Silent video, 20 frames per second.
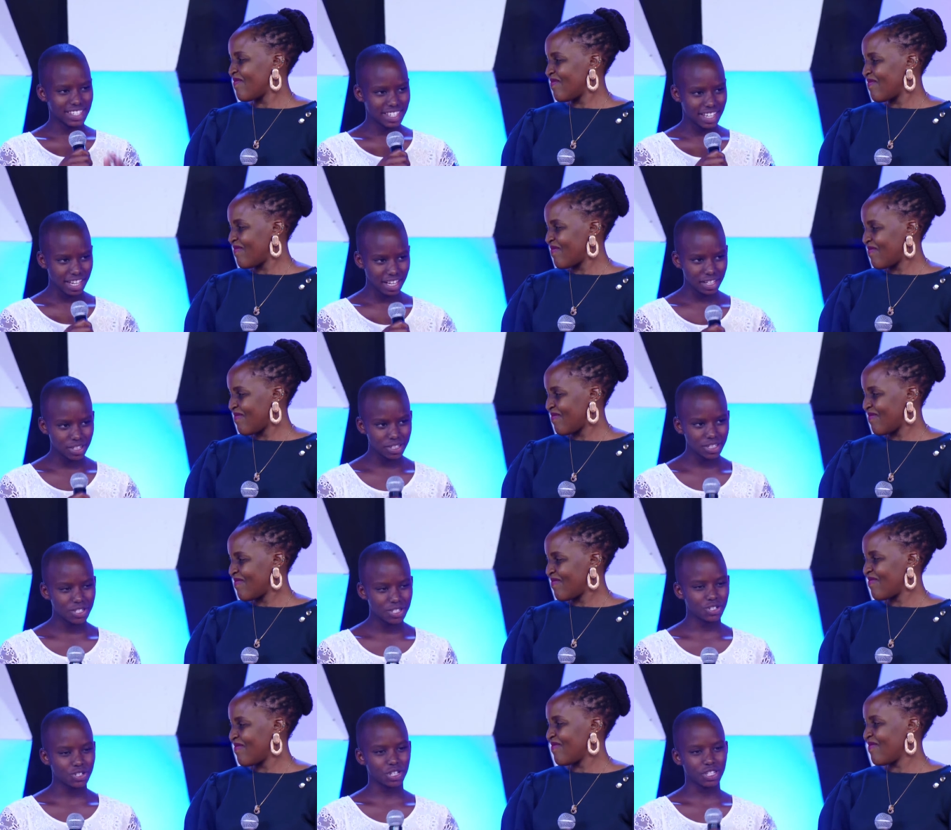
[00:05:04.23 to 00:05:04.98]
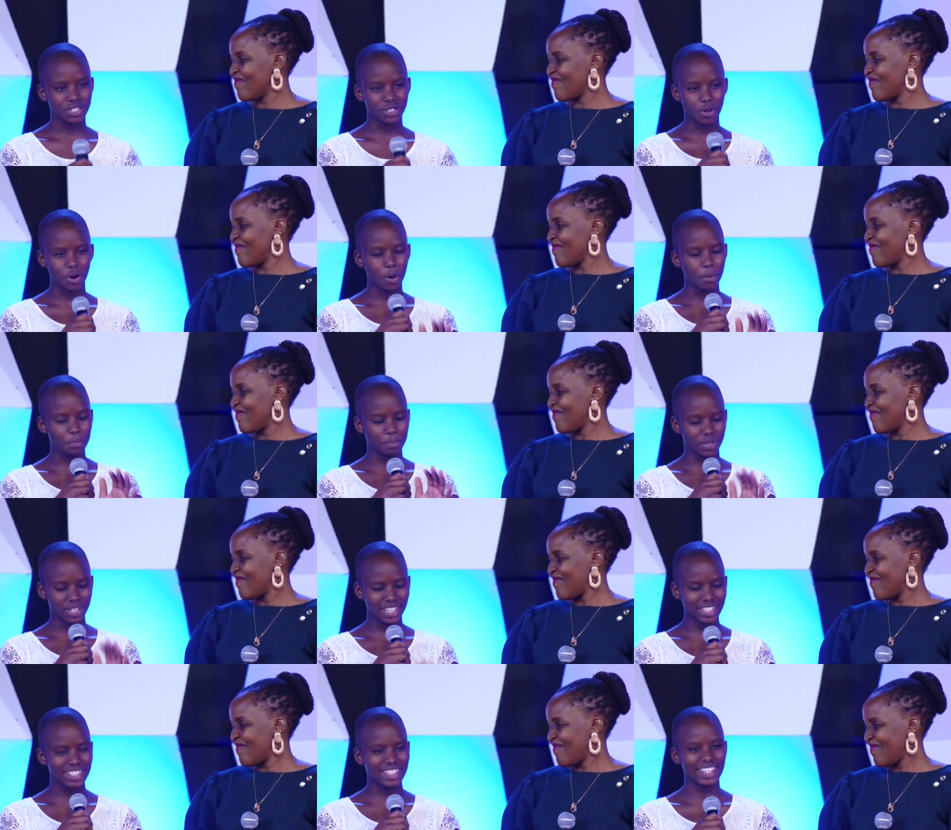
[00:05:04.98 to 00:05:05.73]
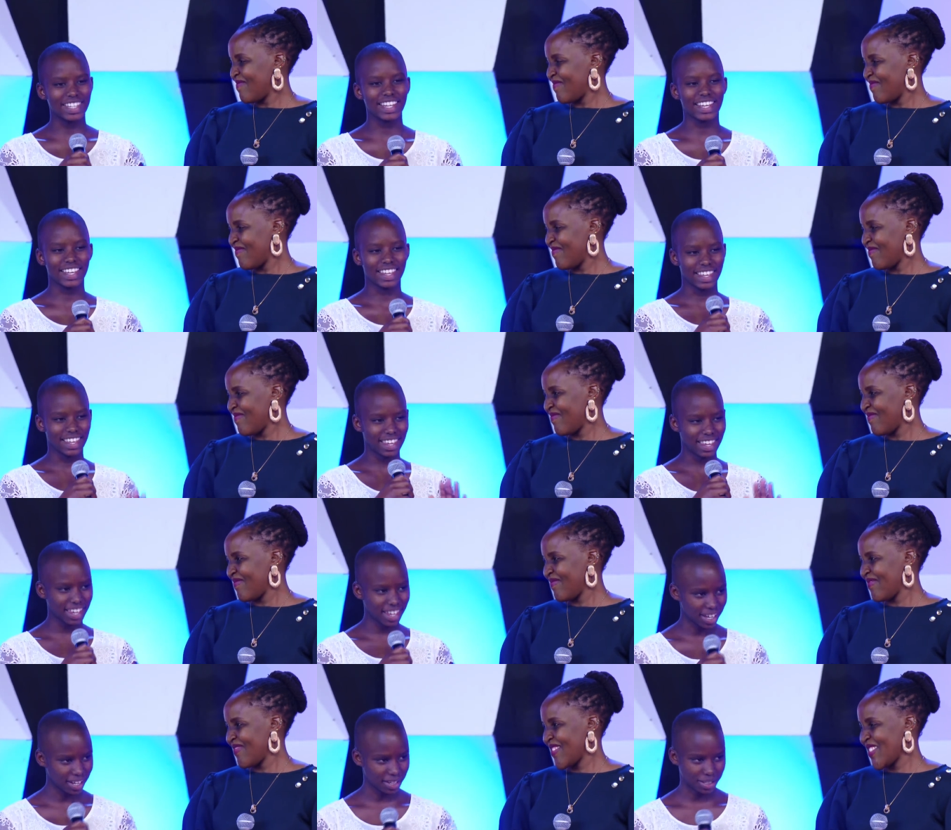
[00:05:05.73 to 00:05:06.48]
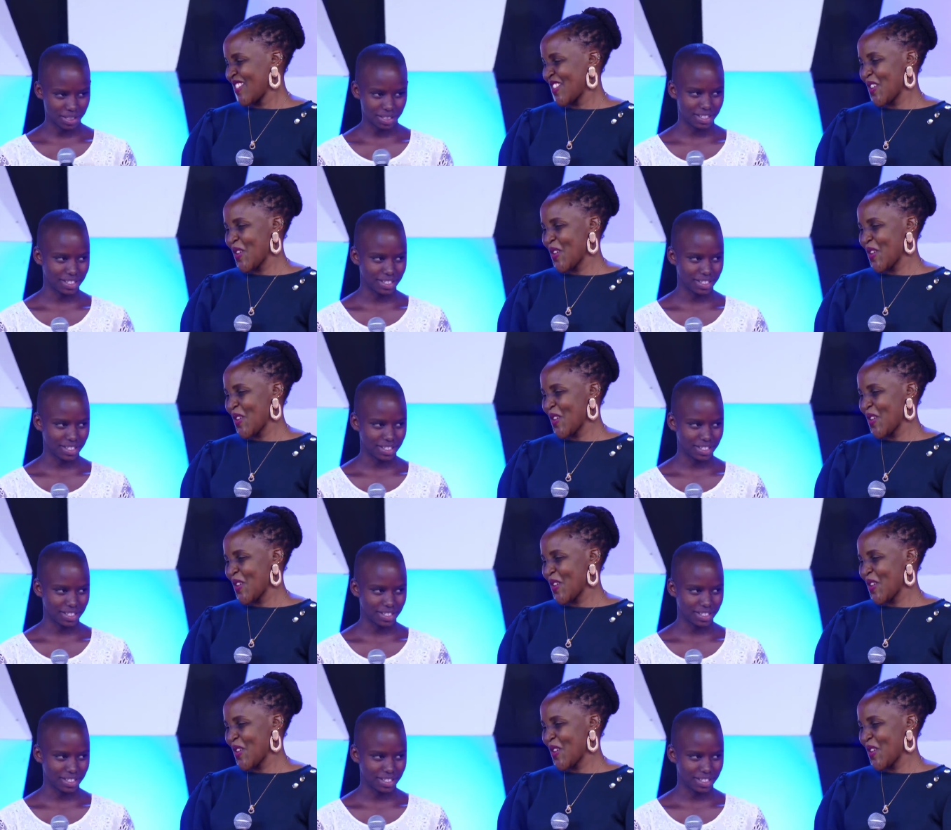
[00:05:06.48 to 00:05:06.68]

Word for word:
Speaker 1: healed. She's completely healed.